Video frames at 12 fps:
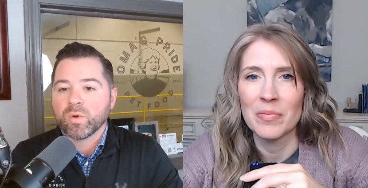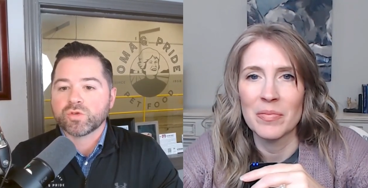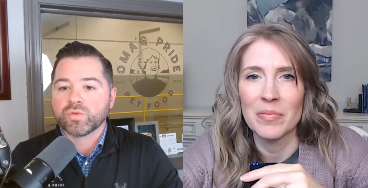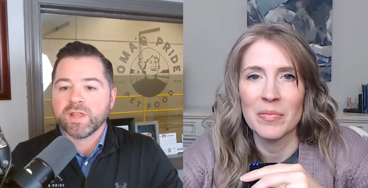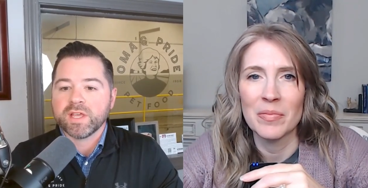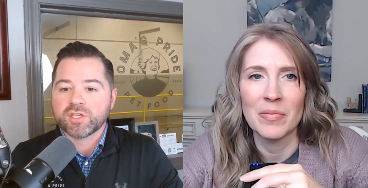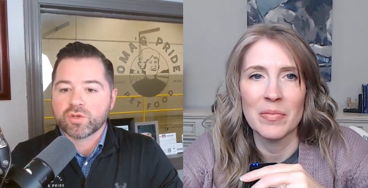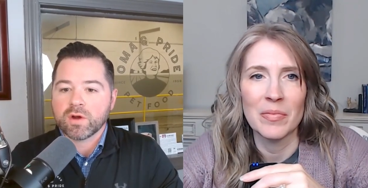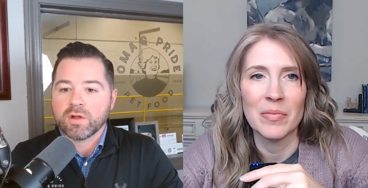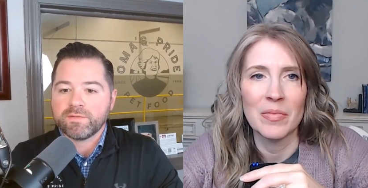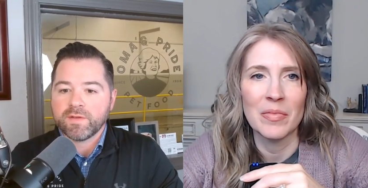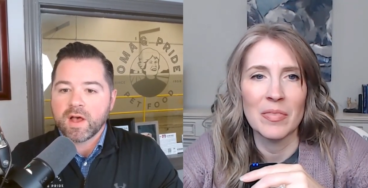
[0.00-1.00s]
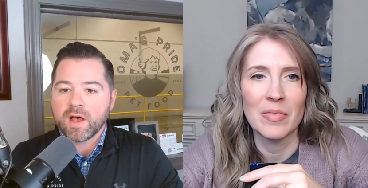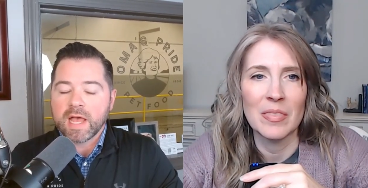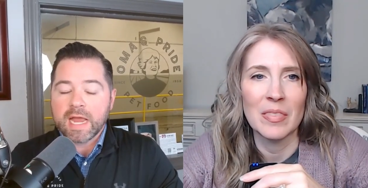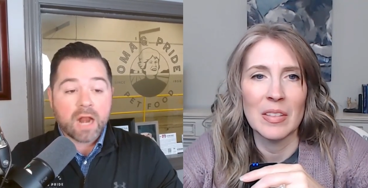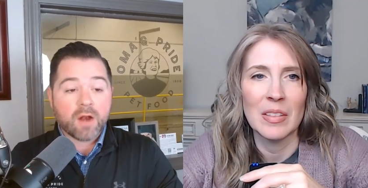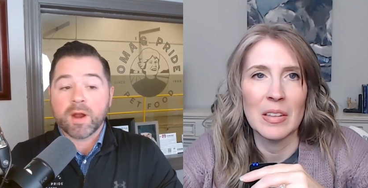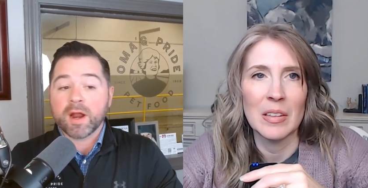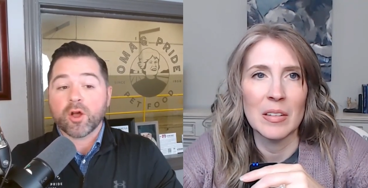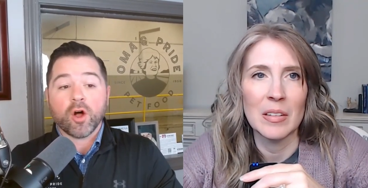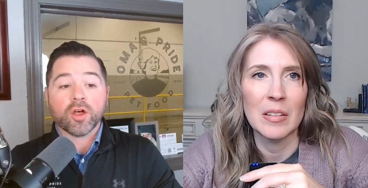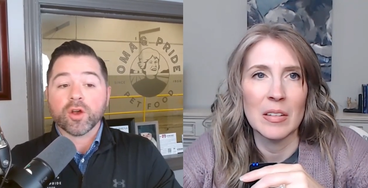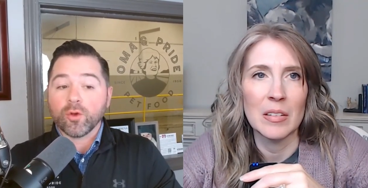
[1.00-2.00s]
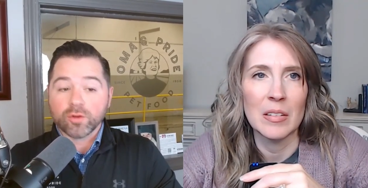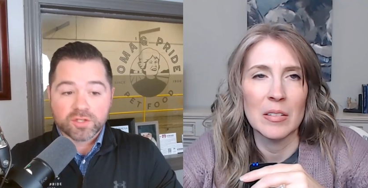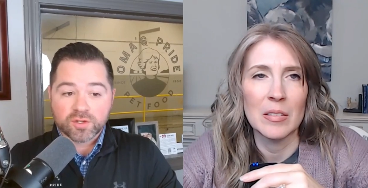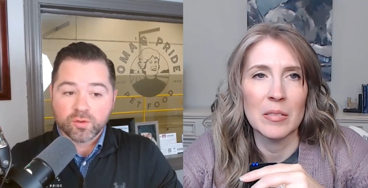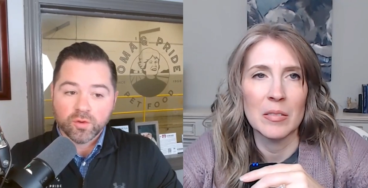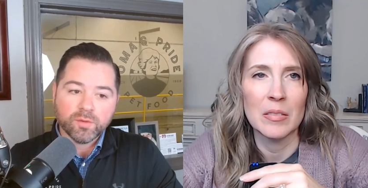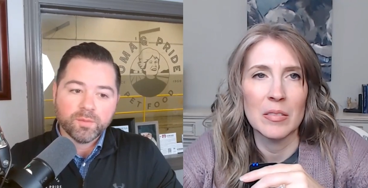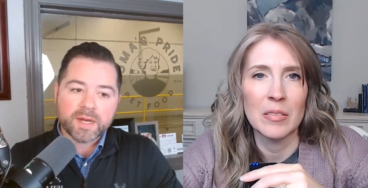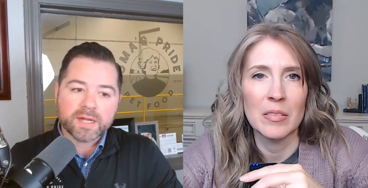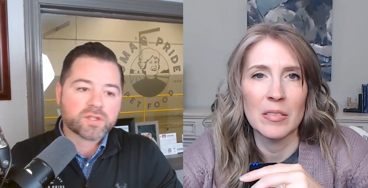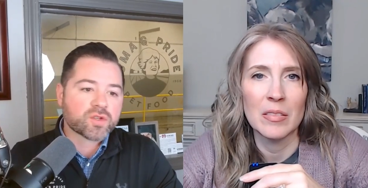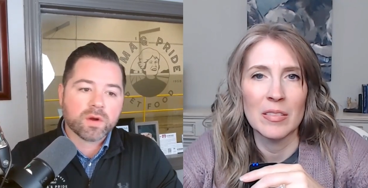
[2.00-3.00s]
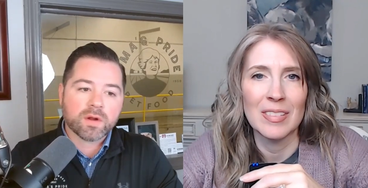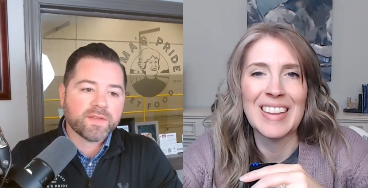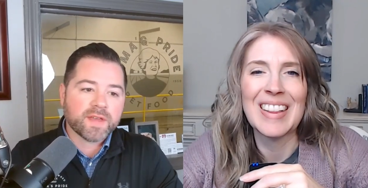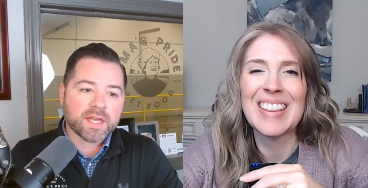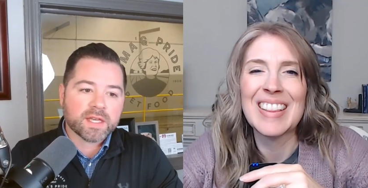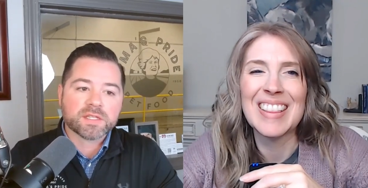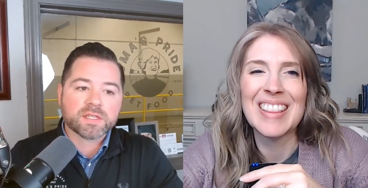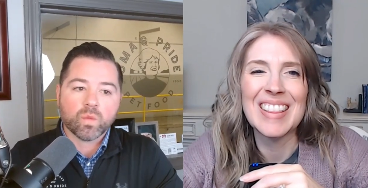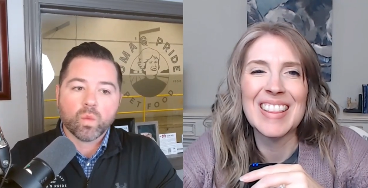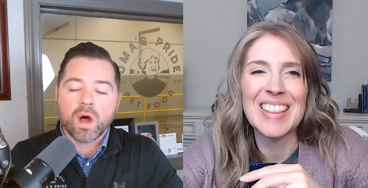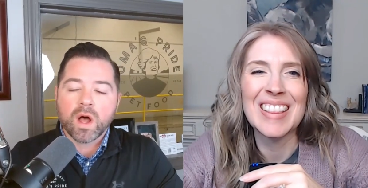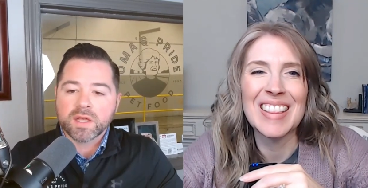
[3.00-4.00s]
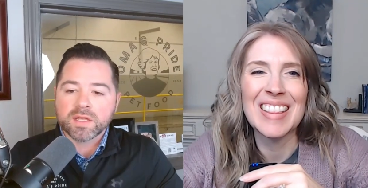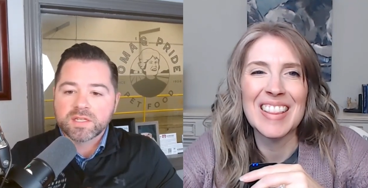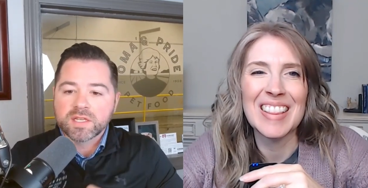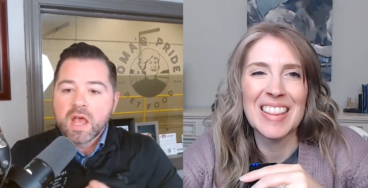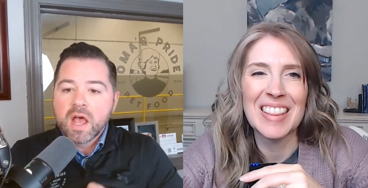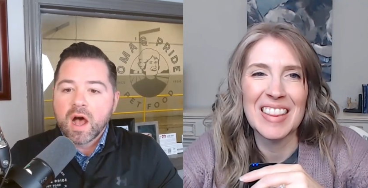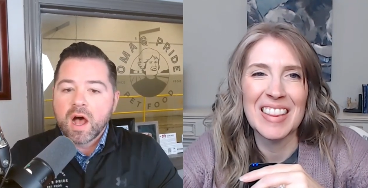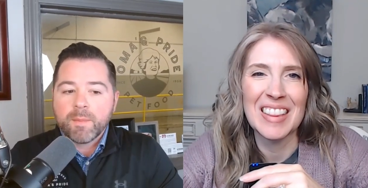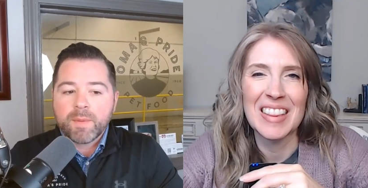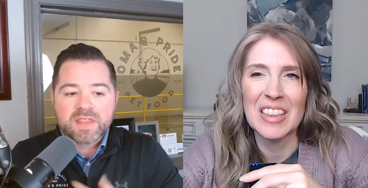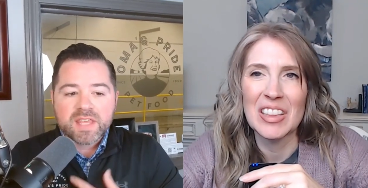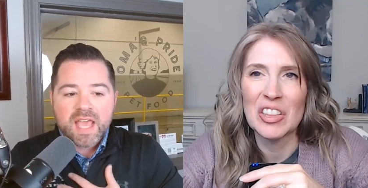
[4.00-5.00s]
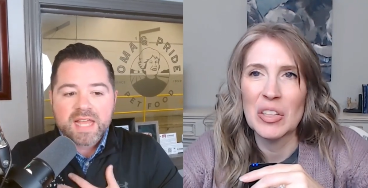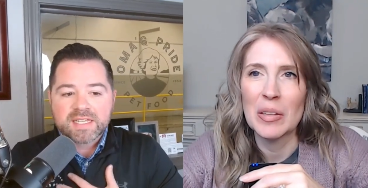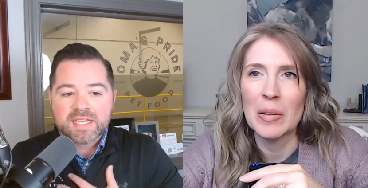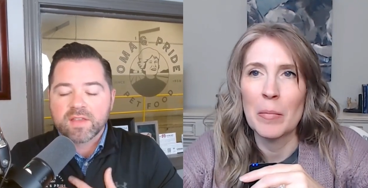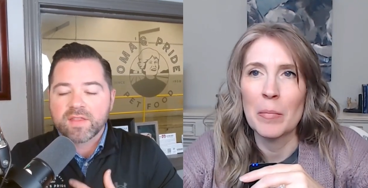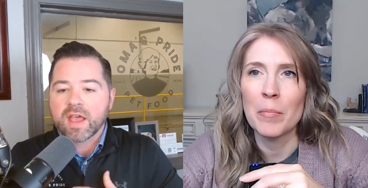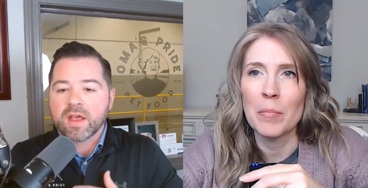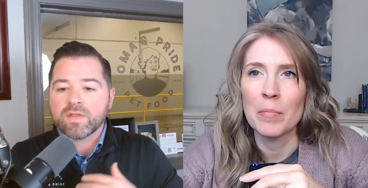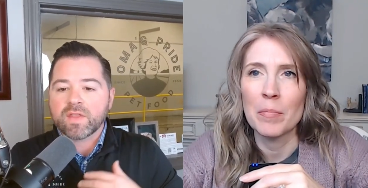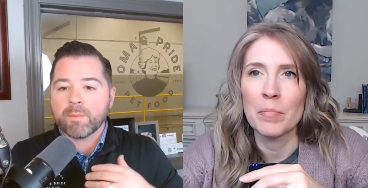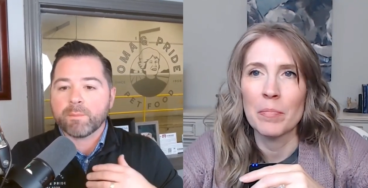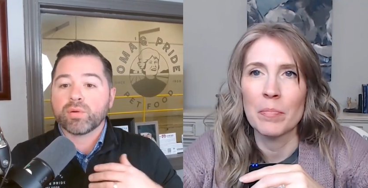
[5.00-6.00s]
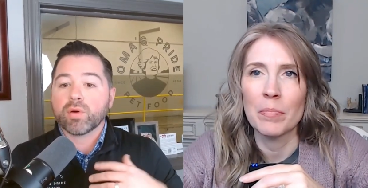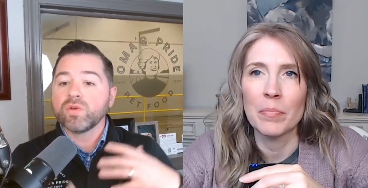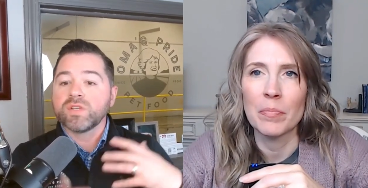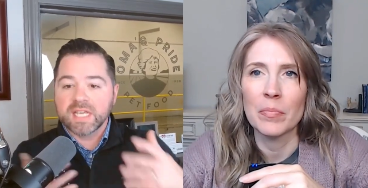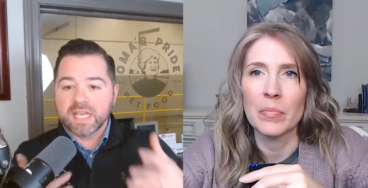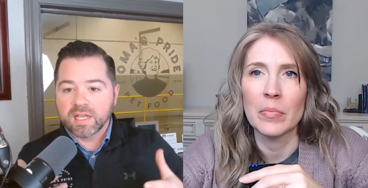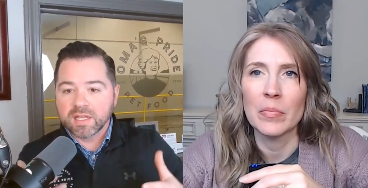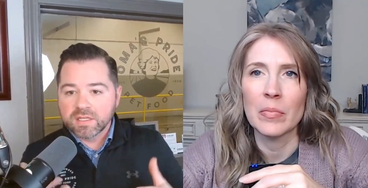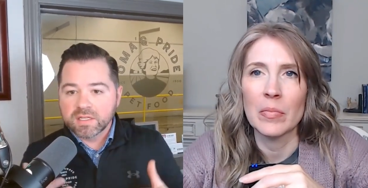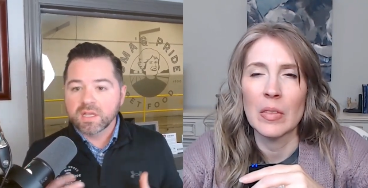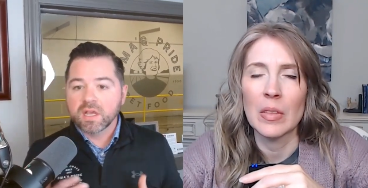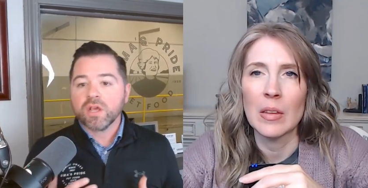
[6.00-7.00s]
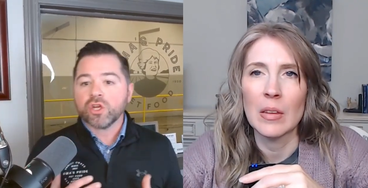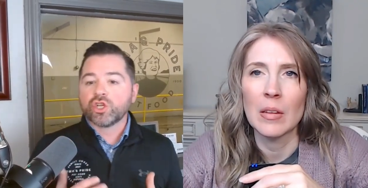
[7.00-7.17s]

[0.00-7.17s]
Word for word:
Speaker 1: was really sort of, and I don't want to call it old school, but it sort of is and was, but the idea that proteins